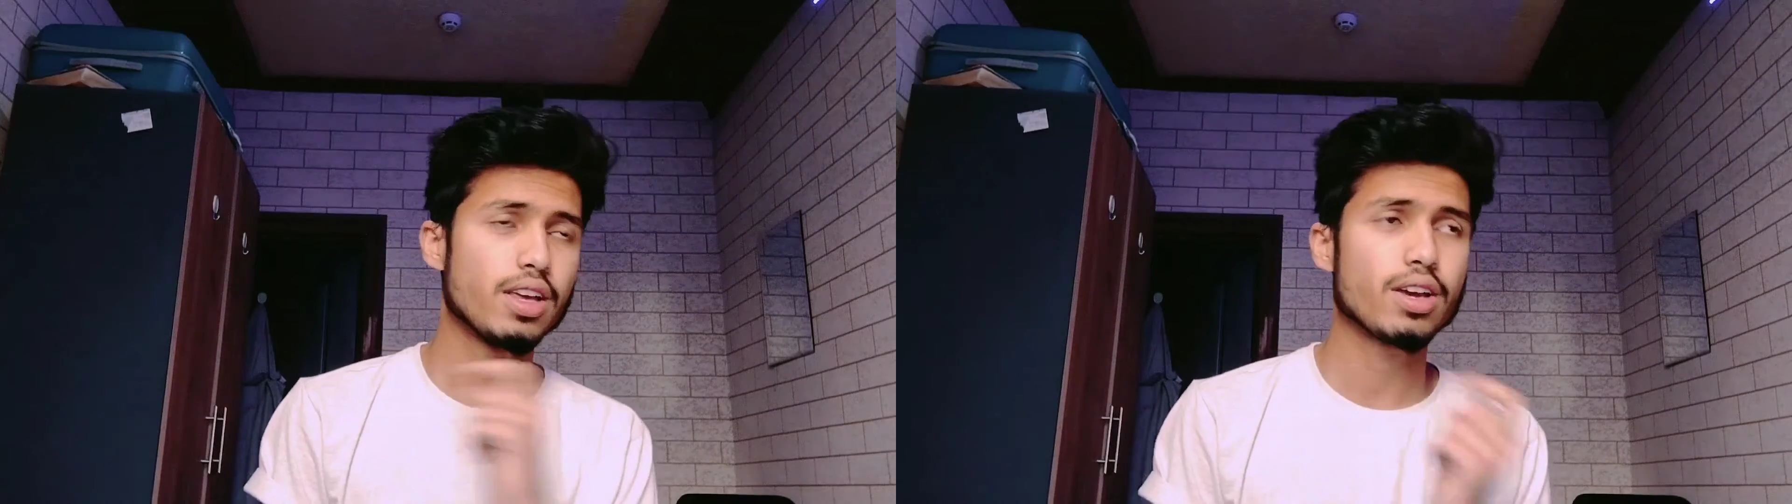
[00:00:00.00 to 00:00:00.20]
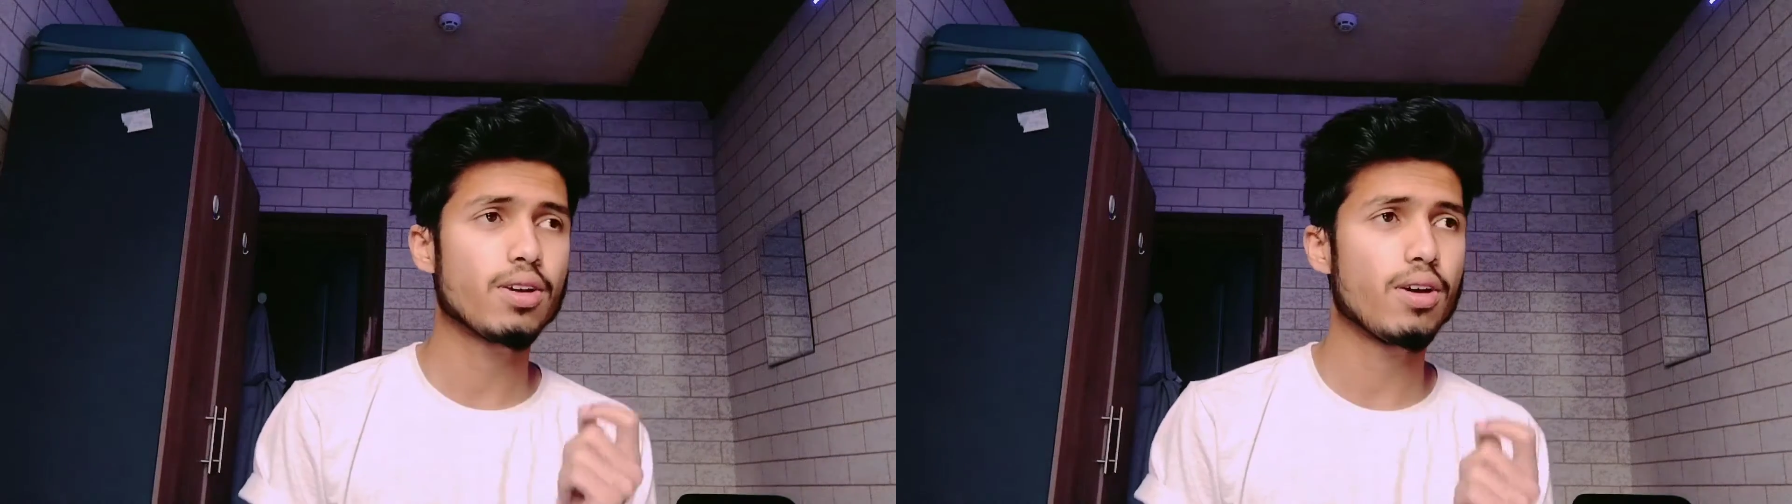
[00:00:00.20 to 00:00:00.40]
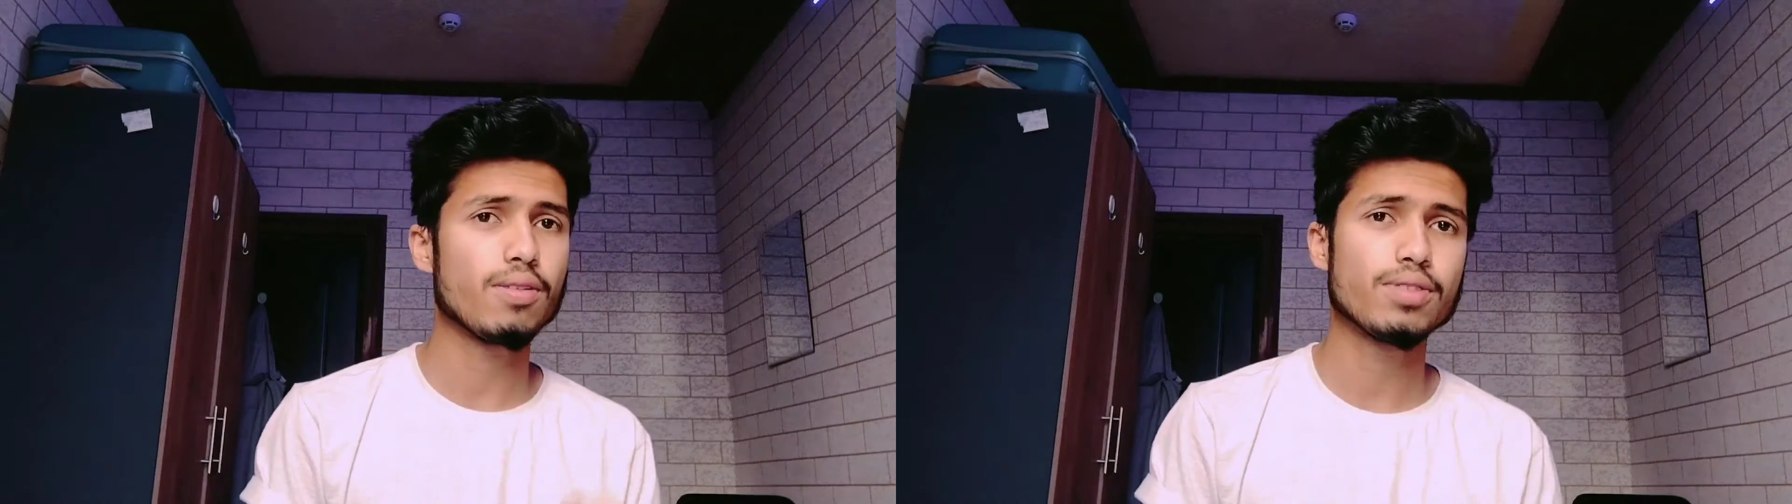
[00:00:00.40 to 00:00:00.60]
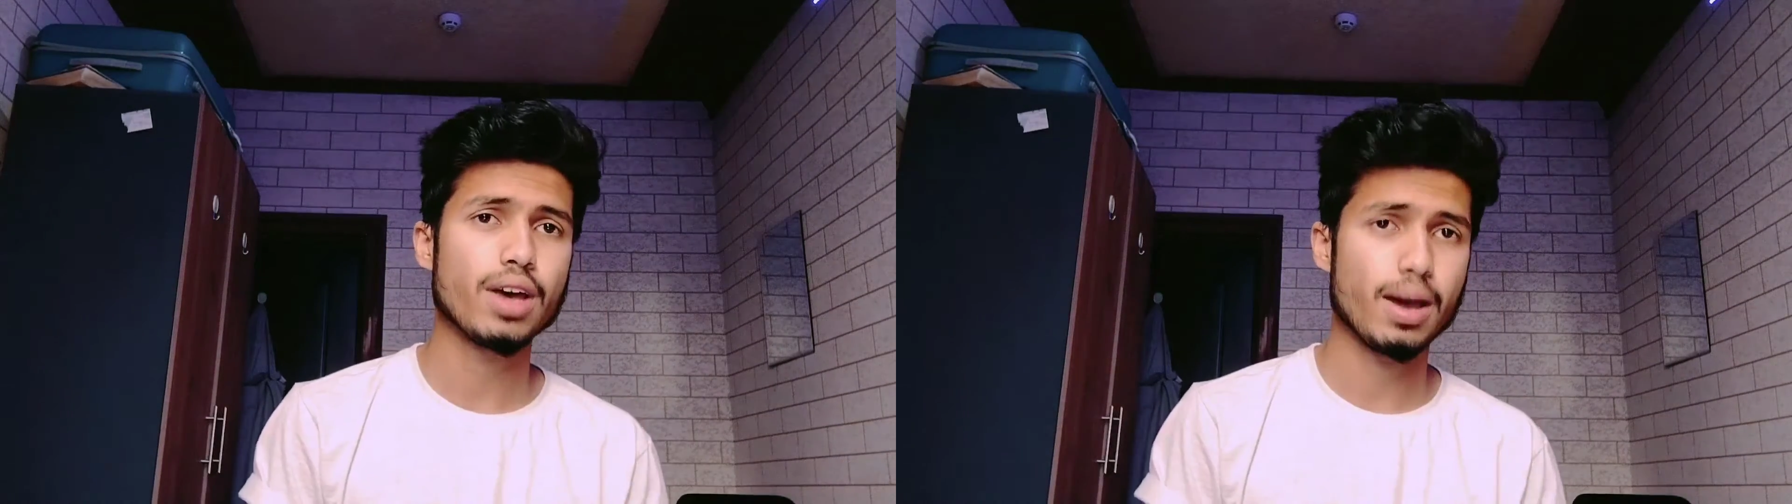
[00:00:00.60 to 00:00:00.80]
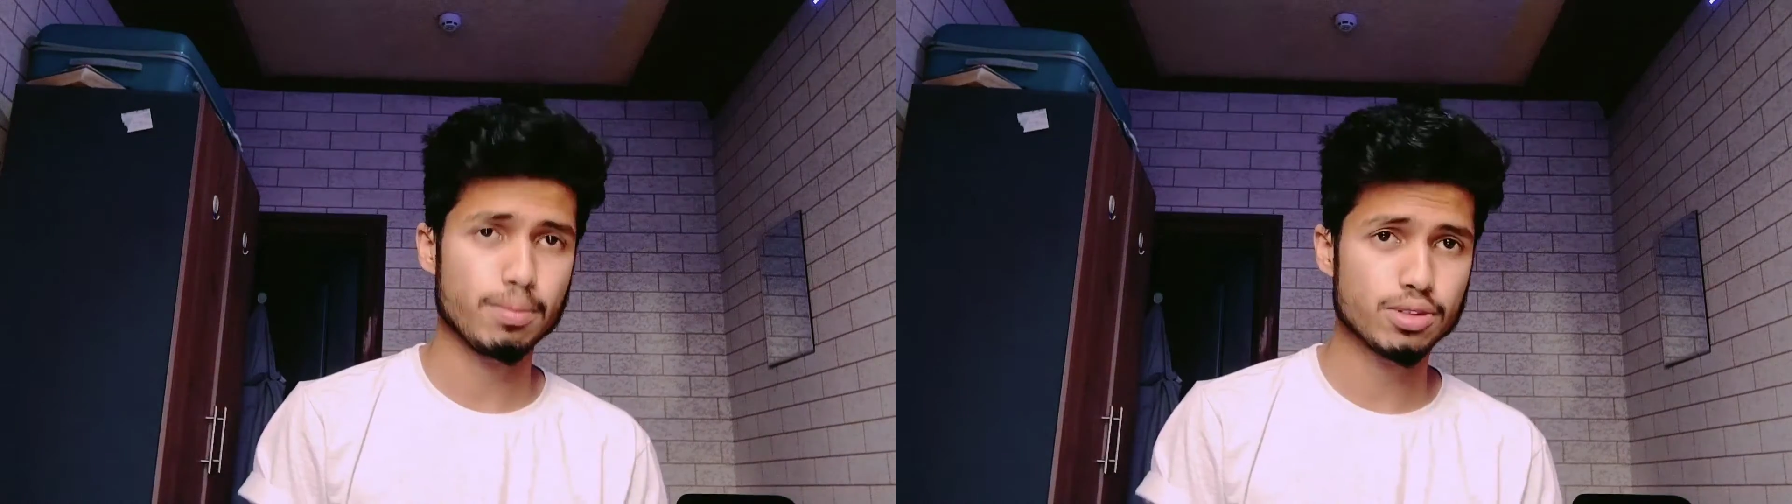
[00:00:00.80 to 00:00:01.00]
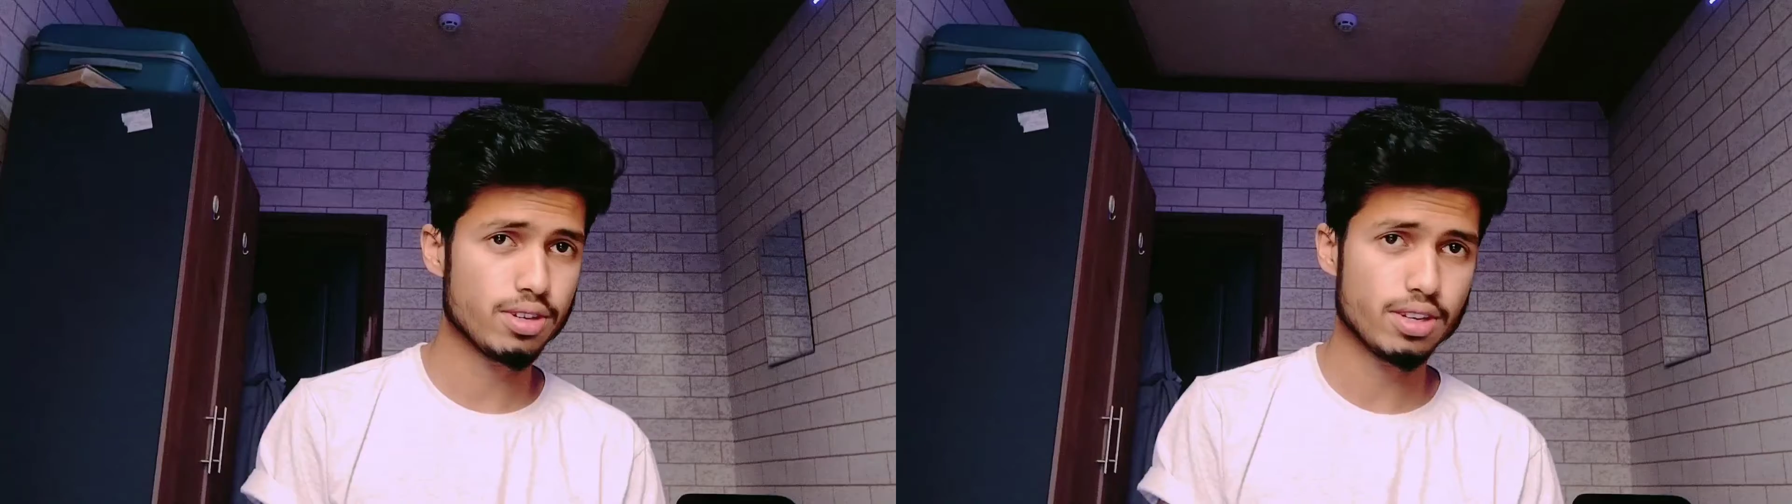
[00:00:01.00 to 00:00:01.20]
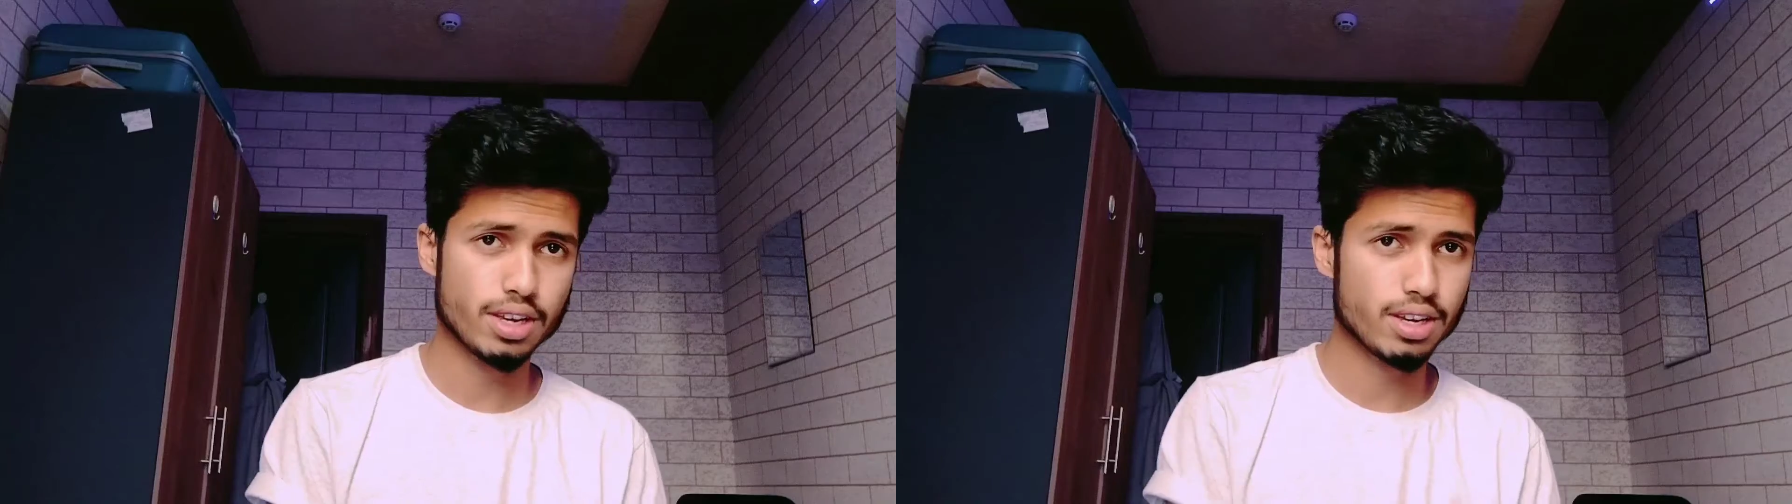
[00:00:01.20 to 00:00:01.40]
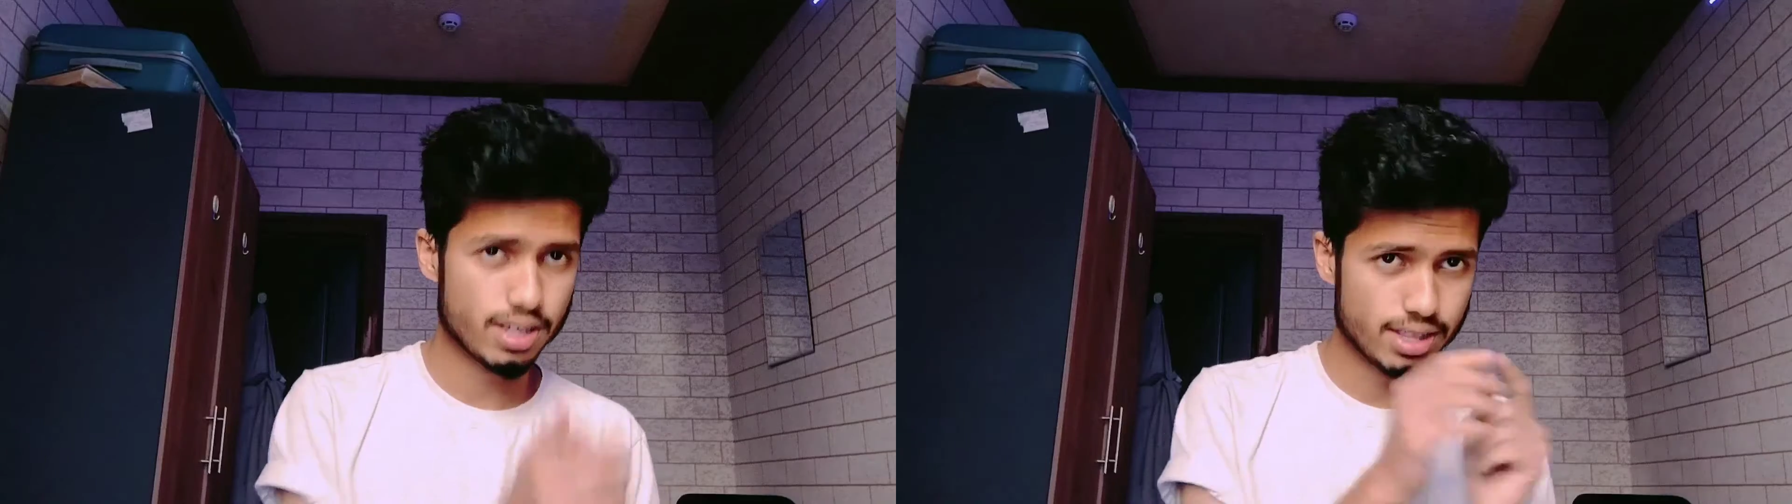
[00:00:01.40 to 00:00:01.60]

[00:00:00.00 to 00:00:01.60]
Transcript: link of the amazon link